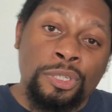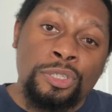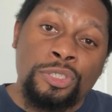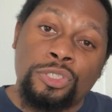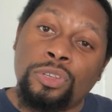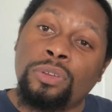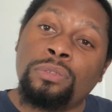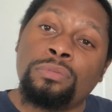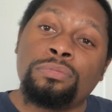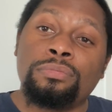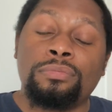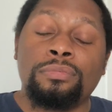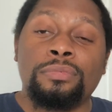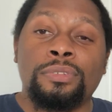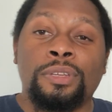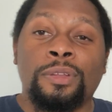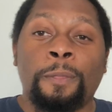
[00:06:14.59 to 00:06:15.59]
So
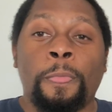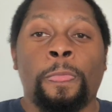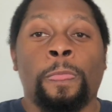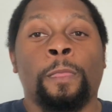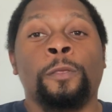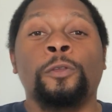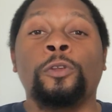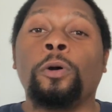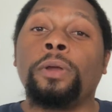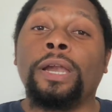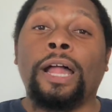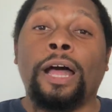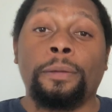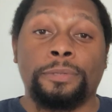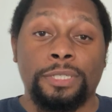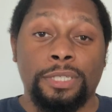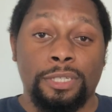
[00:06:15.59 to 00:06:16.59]
you know what an
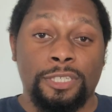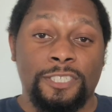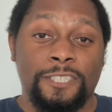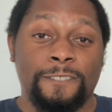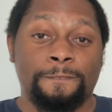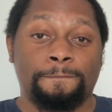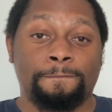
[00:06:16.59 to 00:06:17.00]
option is.